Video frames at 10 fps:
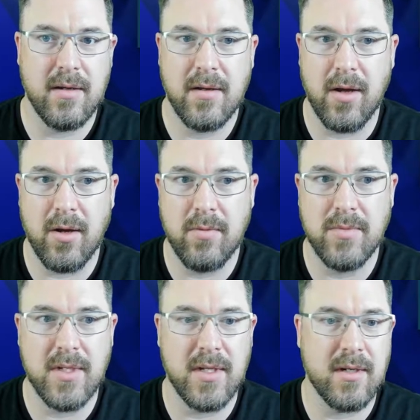
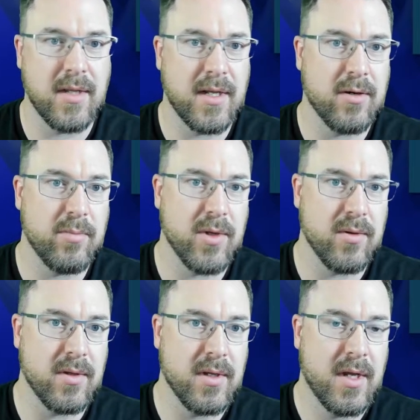comes in a later
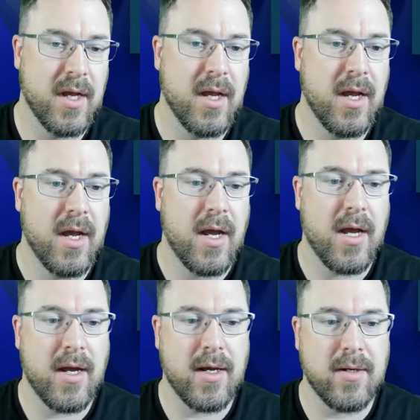build.
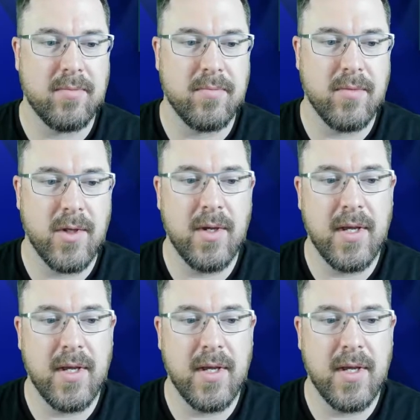You